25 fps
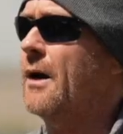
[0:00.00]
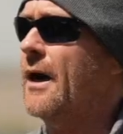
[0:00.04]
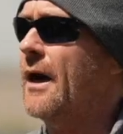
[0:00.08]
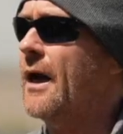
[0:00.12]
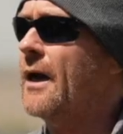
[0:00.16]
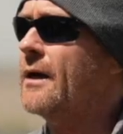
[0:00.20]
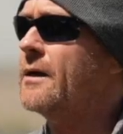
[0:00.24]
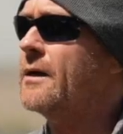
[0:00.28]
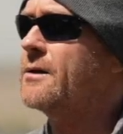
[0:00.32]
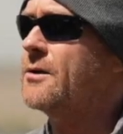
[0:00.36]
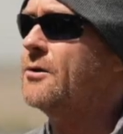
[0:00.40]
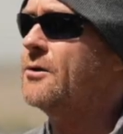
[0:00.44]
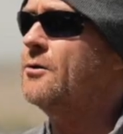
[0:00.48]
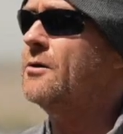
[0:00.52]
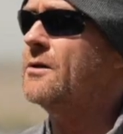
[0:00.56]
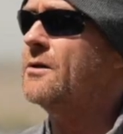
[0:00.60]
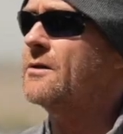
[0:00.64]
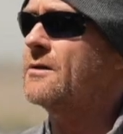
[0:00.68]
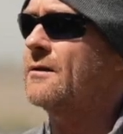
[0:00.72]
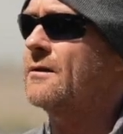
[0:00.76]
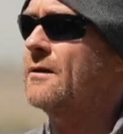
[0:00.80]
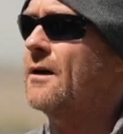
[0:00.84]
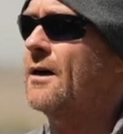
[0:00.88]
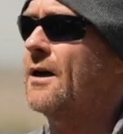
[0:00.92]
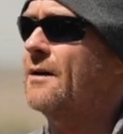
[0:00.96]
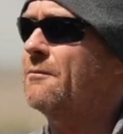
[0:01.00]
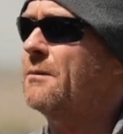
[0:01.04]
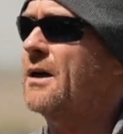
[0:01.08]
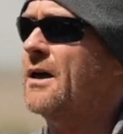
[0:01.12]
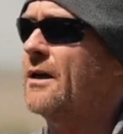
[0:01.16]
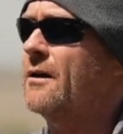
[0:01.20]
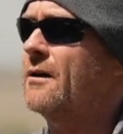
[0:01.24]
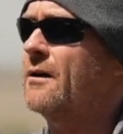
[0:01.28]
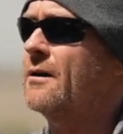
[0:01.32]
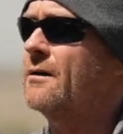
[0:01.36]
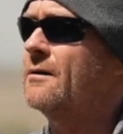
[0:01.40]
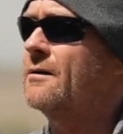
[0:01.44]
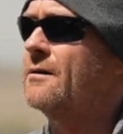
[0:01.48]
attitude is a lot
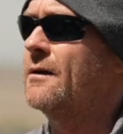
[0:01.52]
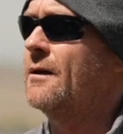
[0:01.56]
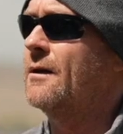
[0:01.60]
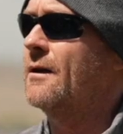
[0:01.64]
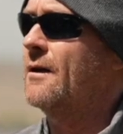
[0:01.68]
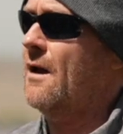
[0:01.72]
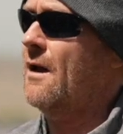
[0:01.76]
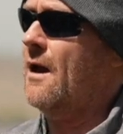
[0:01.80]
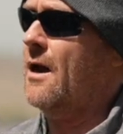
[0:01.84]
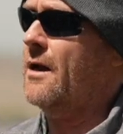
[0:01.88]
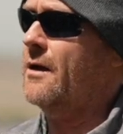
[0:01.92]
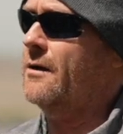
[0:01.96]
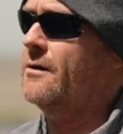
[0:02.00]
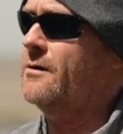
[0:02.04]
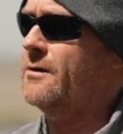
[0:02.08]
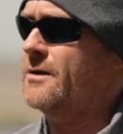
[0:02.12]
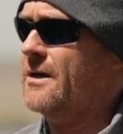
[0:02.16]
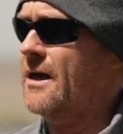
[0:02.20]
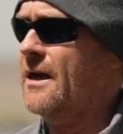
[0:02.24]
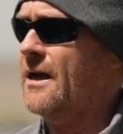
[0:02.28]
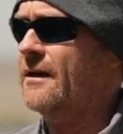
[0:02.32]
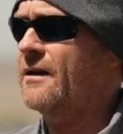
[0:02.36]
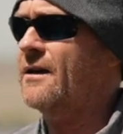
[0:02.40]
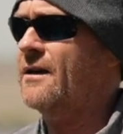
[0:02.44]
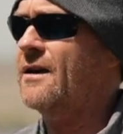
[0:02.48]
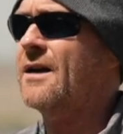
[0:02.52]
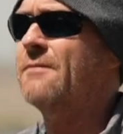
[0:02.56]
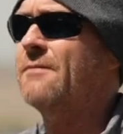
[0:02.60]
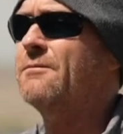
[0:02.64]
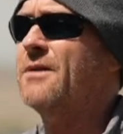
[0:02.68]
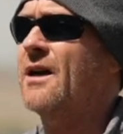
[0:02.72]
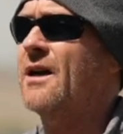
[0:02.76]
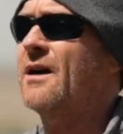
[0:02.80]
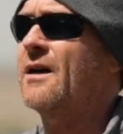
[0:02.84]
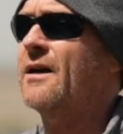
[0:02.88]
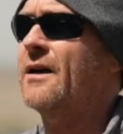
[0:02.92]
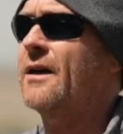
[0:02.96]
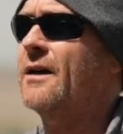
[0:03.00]
better. I understand that I'm
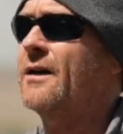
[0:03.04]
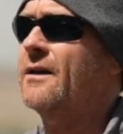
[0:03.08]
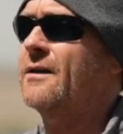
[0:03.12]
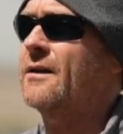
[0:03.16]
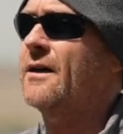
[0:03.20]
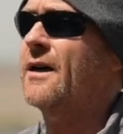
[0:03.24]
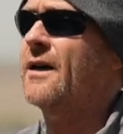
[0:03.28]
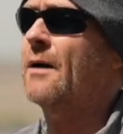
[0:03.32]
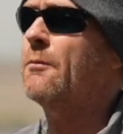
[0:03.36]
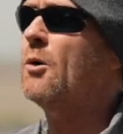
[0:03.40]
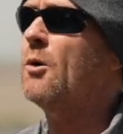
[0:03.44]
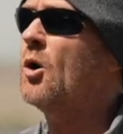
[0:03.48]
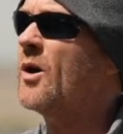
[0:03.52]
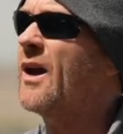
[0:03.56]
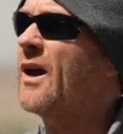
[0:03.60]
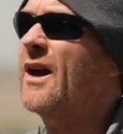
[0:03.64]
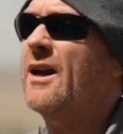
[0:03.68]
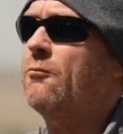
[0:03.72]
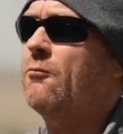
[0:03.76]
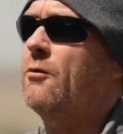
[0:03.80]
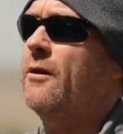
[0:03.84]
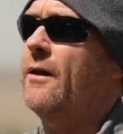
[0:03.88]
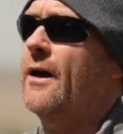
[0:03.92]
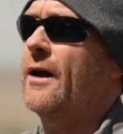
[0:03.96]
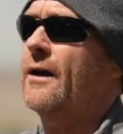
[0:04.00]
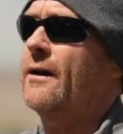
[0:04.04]
dying and I'm okay with that